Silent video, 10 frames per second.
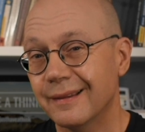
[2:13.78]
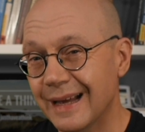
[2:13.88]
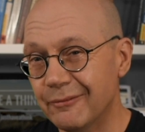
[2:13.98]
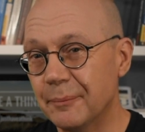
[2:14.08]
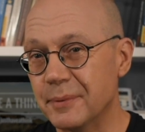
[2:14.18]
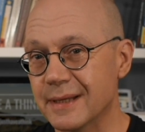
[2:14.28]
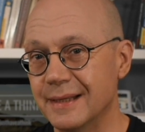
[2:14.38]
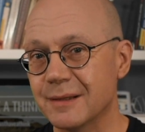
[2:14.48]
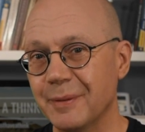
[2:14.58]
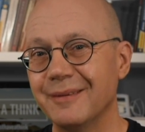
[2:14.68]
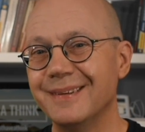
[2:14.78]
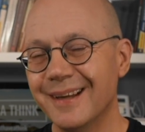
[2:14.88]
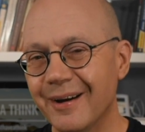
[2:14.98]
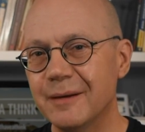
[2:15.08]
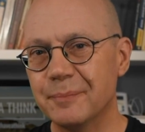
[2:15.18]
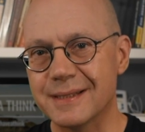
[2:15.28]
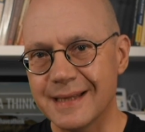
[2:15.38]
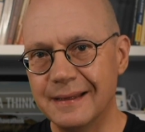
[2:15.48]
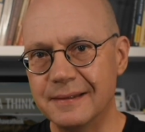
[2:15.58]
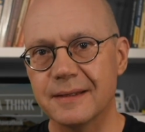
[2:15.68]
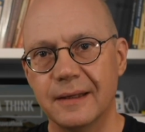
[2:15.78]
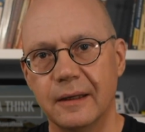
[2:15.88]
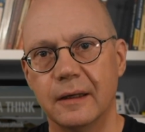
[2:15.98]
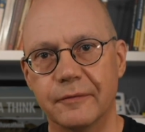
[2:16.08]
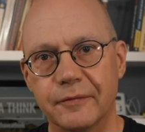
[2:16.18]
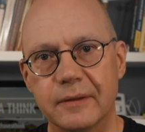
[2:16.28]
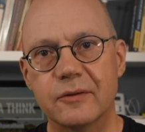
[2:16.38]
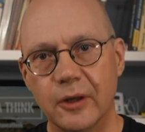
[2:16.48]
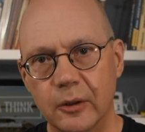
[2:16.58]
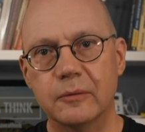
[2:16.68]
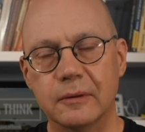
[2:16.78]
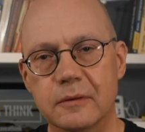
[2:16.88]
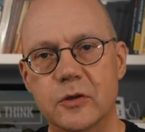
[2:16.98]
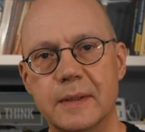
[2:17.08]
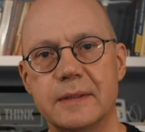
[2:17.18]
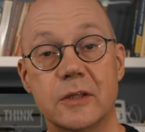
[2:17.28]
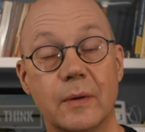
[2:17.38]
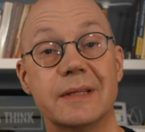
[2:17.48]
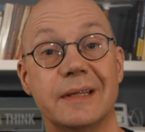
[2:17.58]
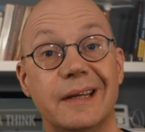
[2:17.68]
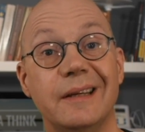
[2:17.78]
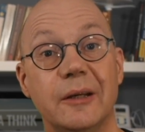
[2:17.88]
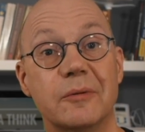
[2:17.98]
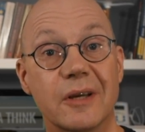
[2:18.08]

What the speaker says: That represents about 9% of the total 2020 EU